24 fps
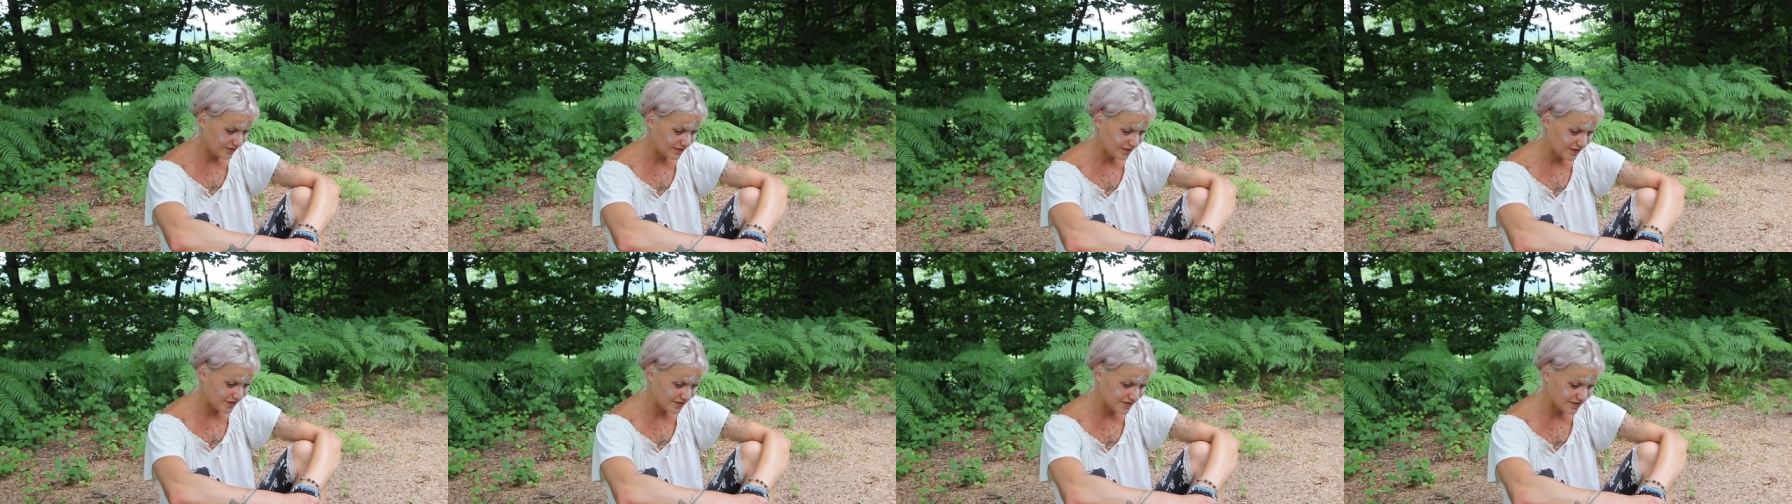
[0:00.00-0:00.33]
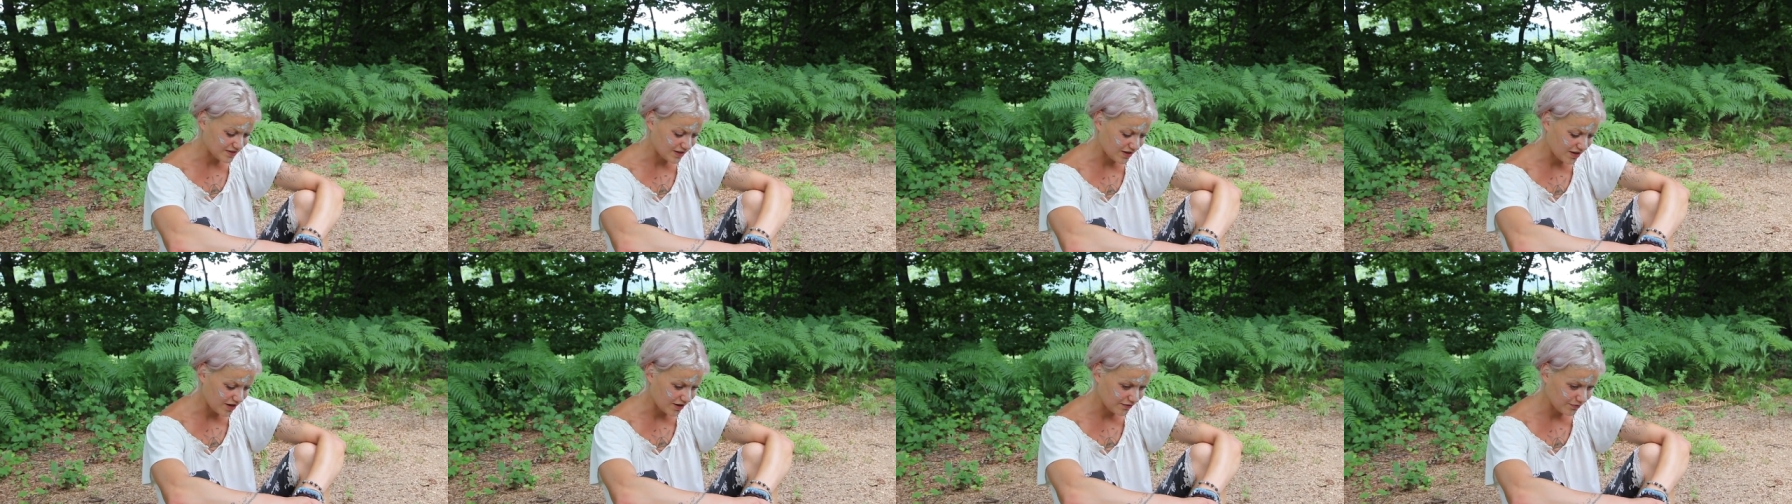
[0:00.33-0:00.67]
there's
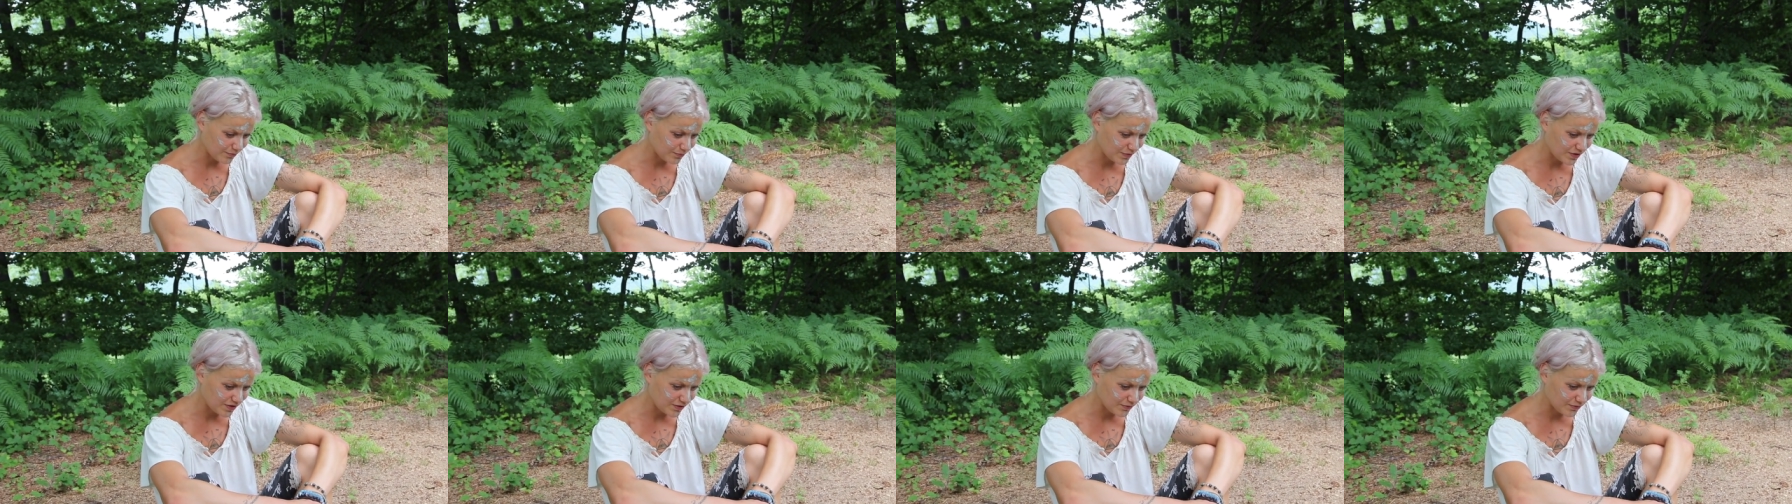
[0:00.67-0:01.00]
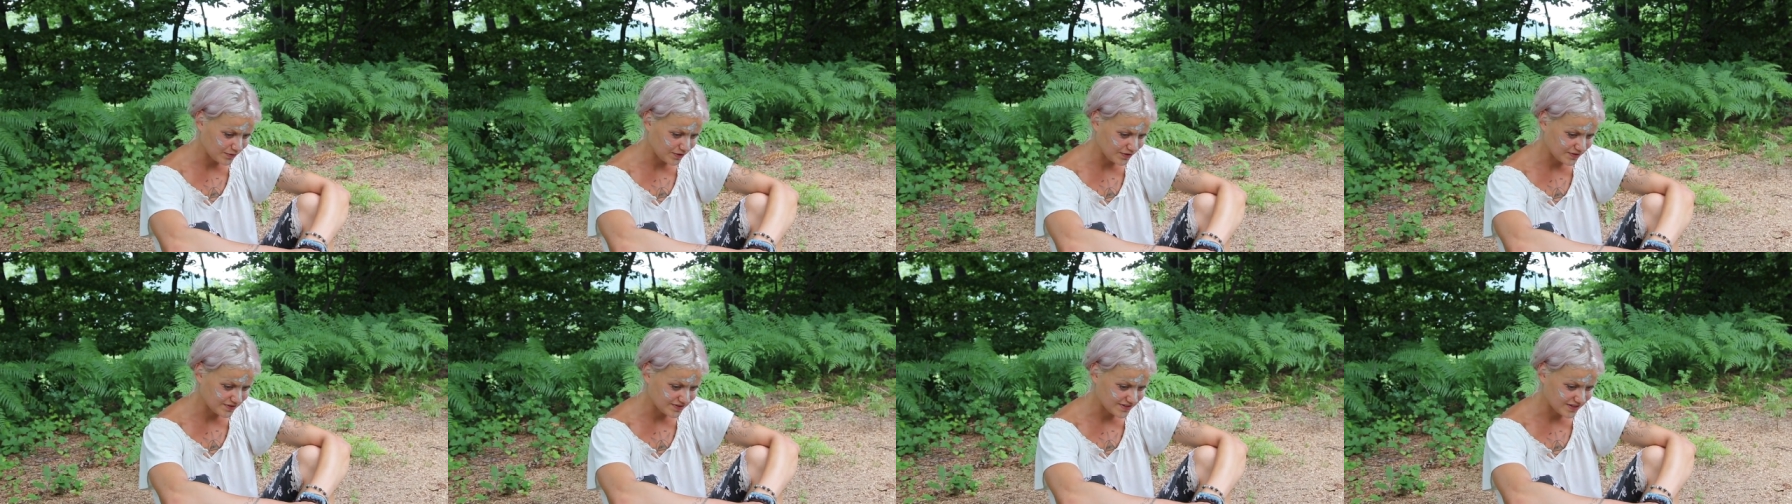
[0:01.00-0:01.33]
a lot of
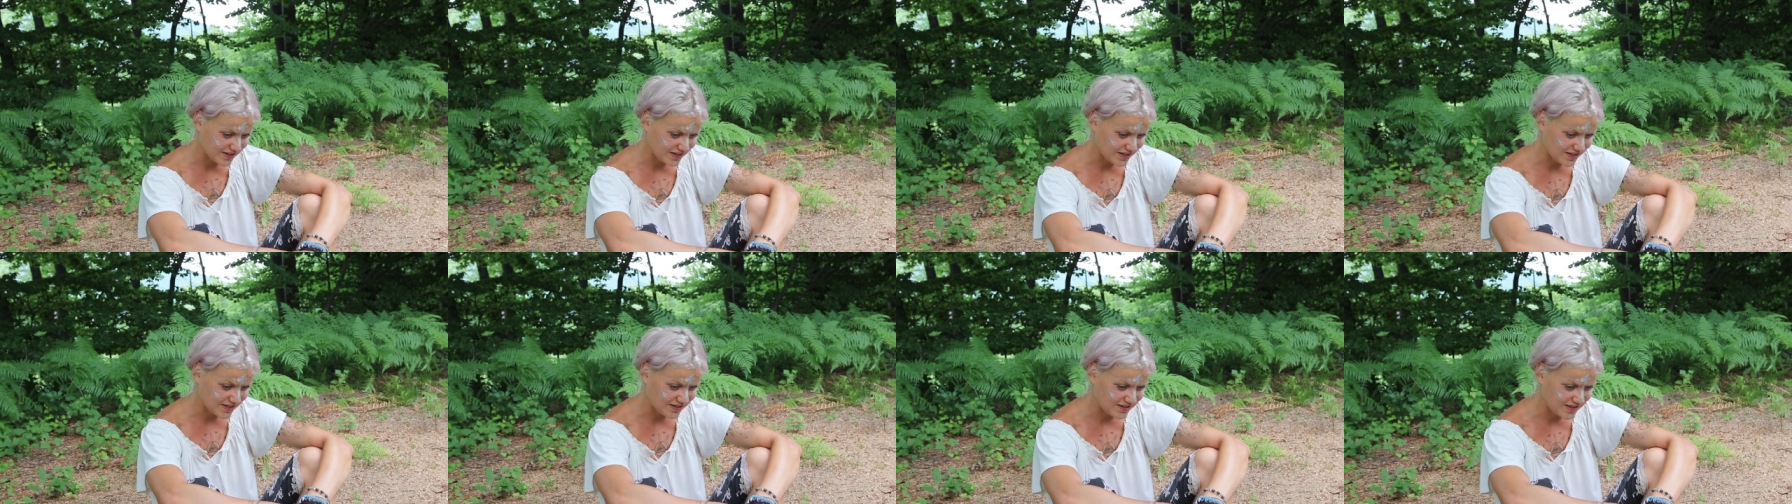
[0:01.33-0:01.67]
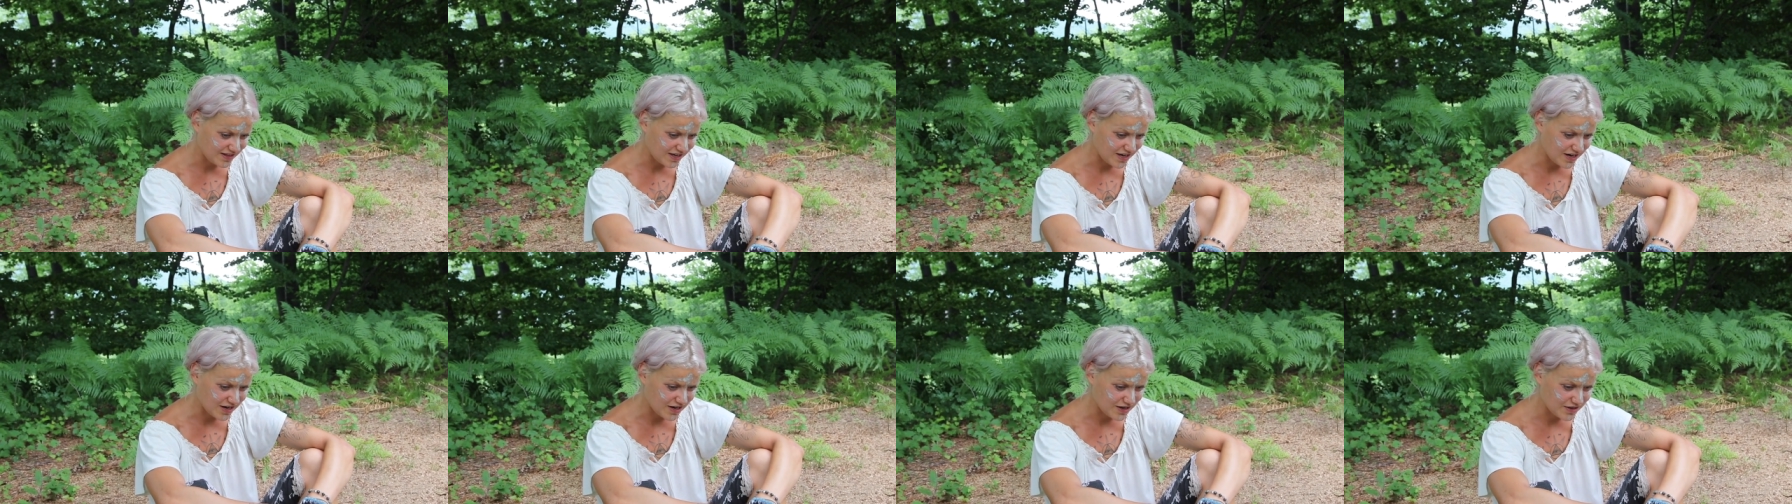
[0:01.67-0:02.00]
minerals in
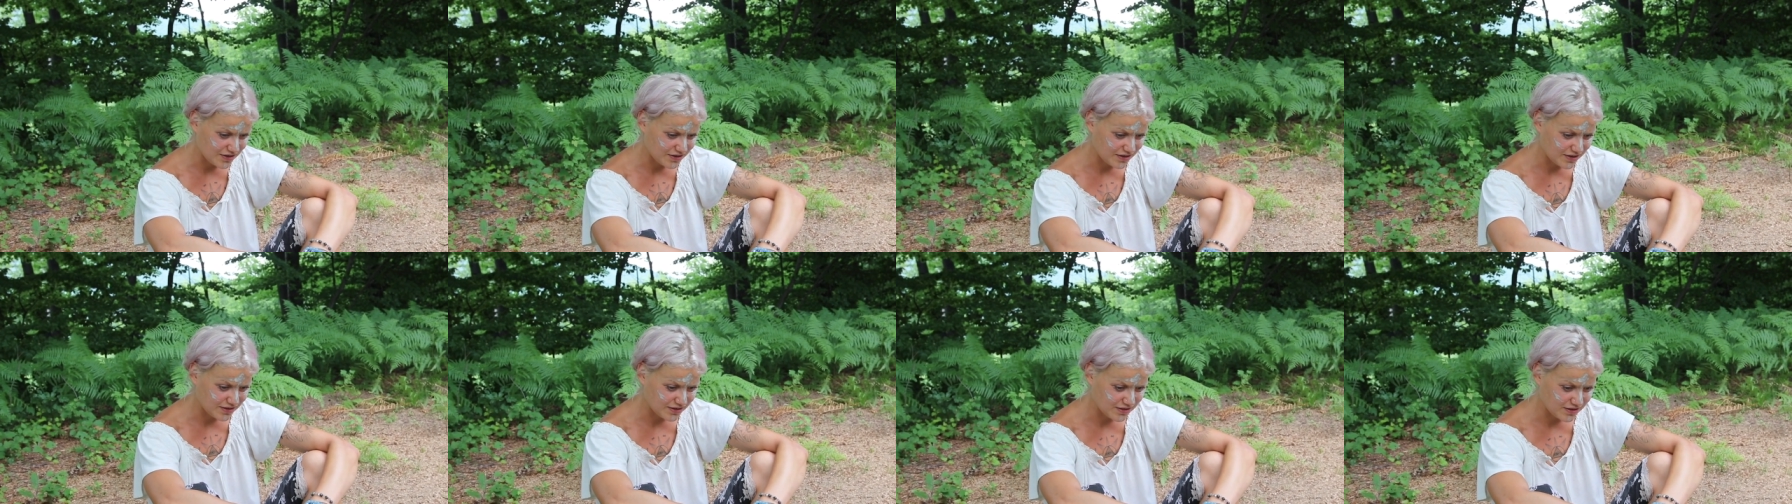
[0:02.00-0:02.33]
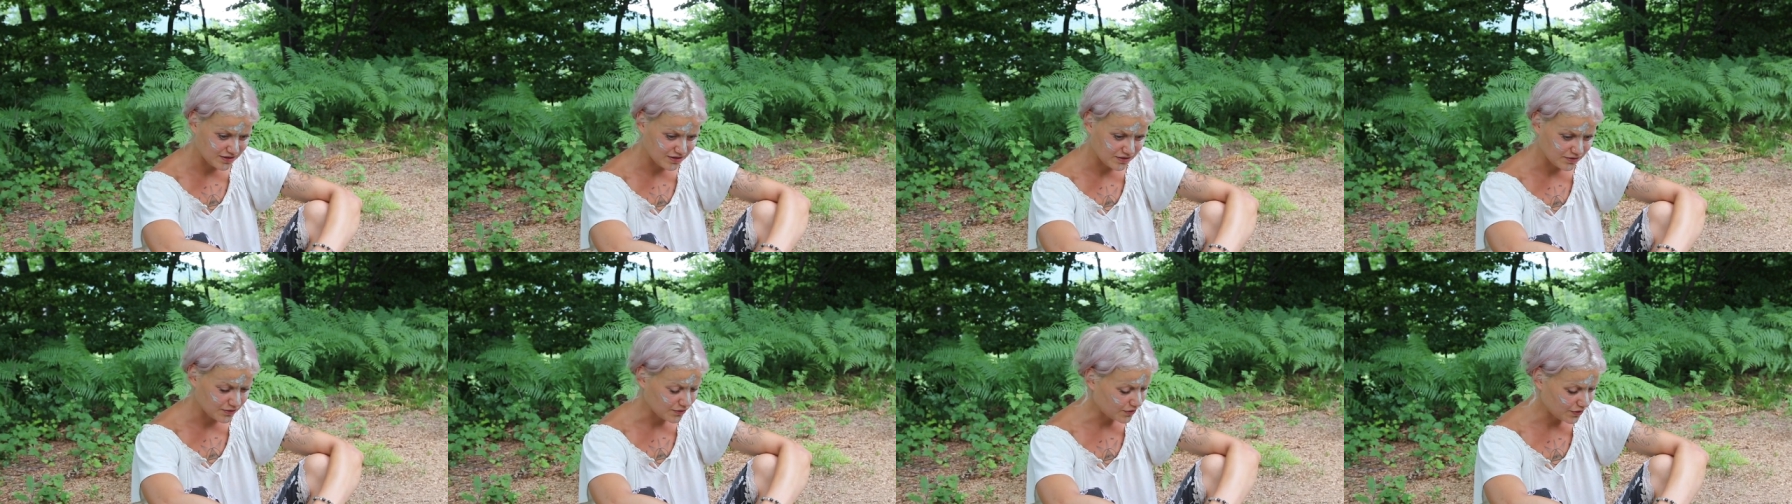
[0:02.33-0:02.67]
the air, in
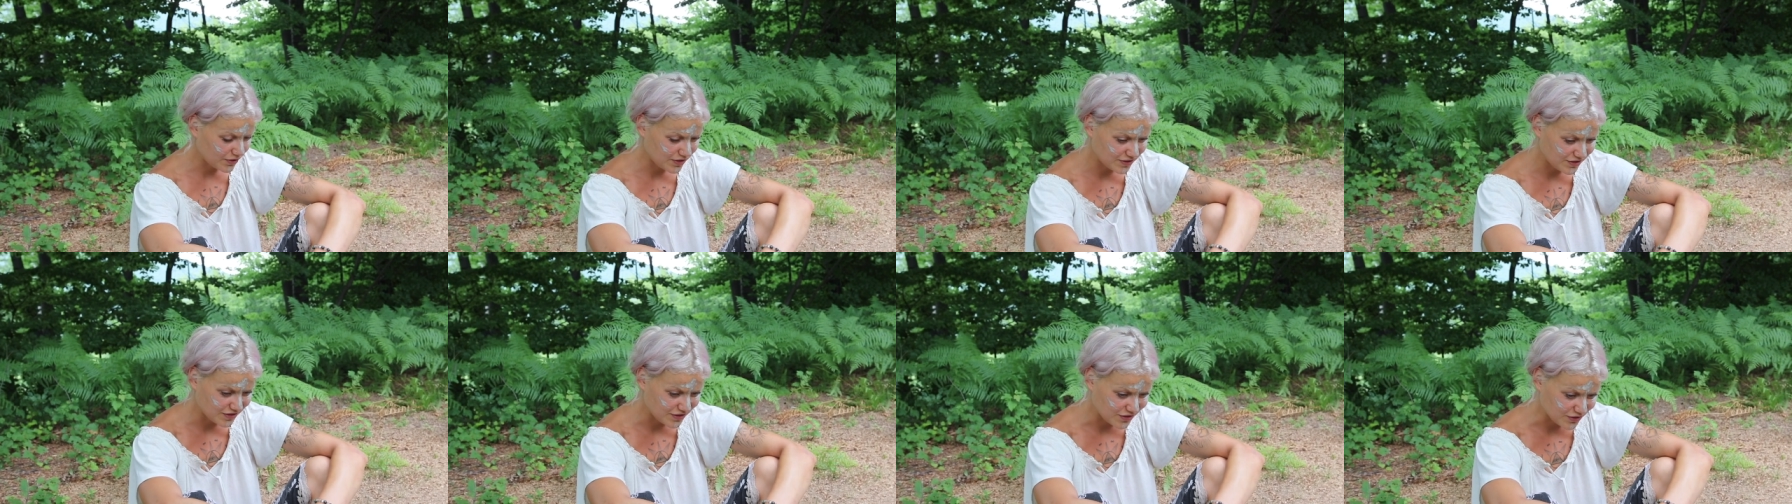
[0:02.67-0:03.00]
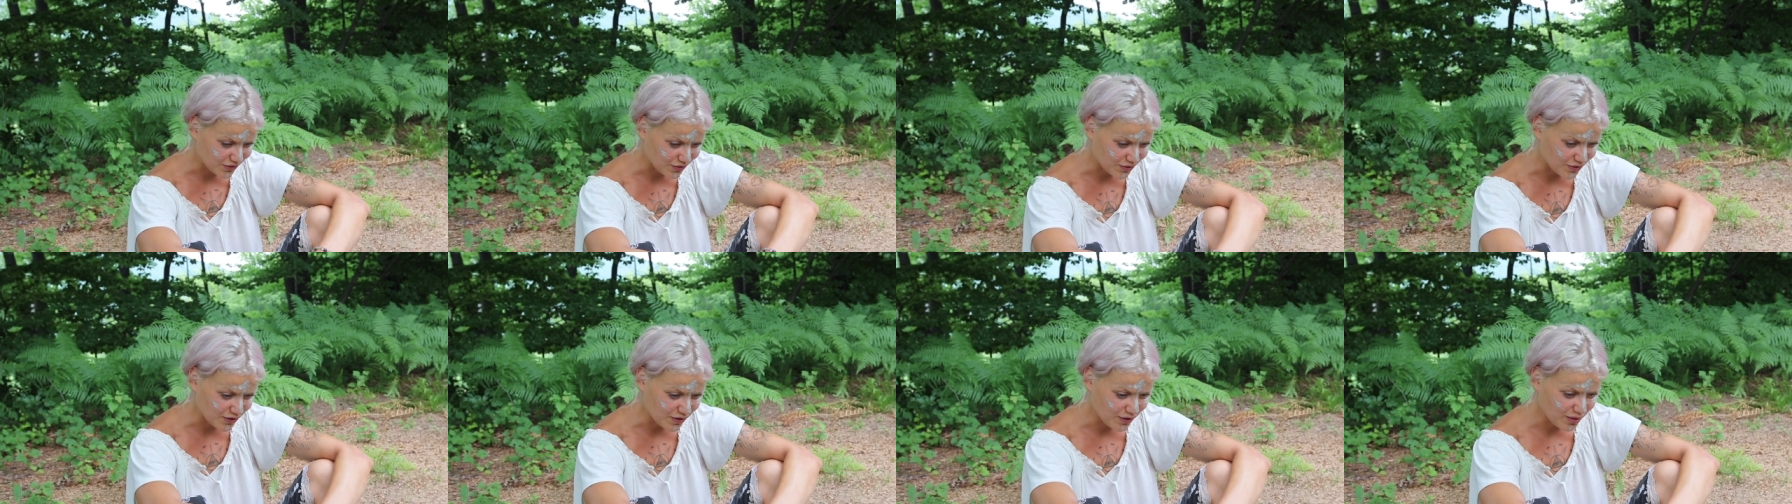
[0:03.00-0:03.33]
the in
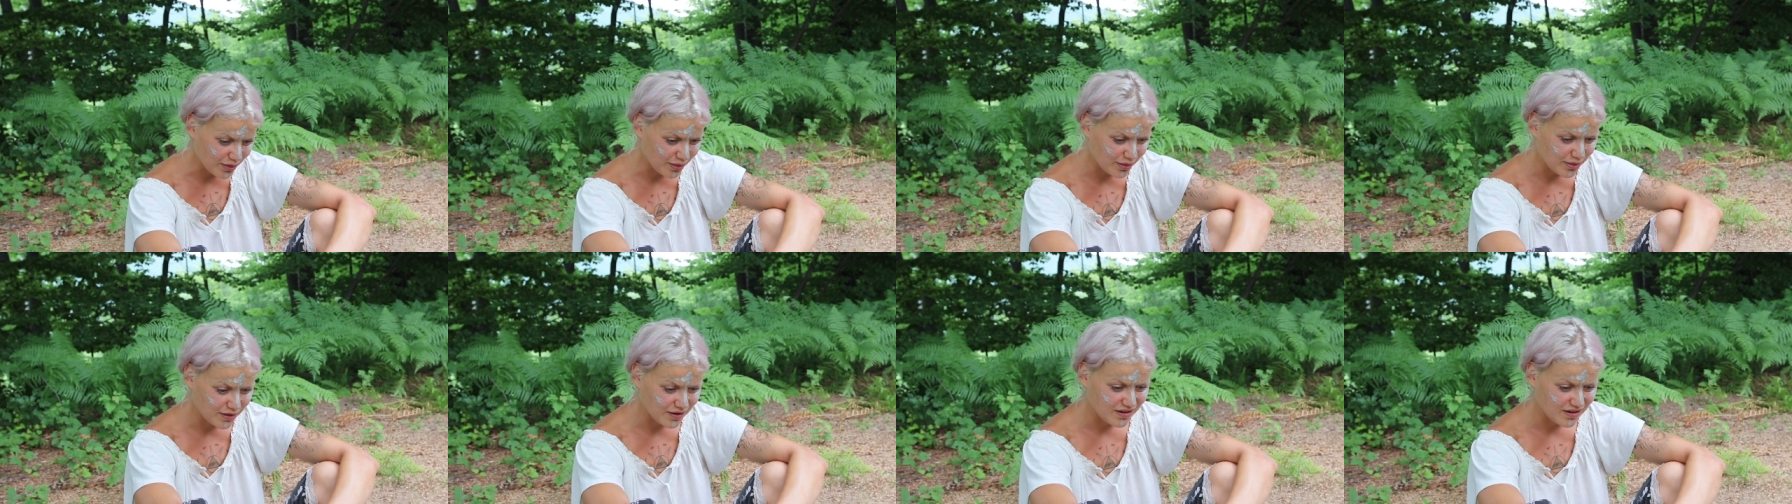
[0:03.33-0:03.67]
the earth,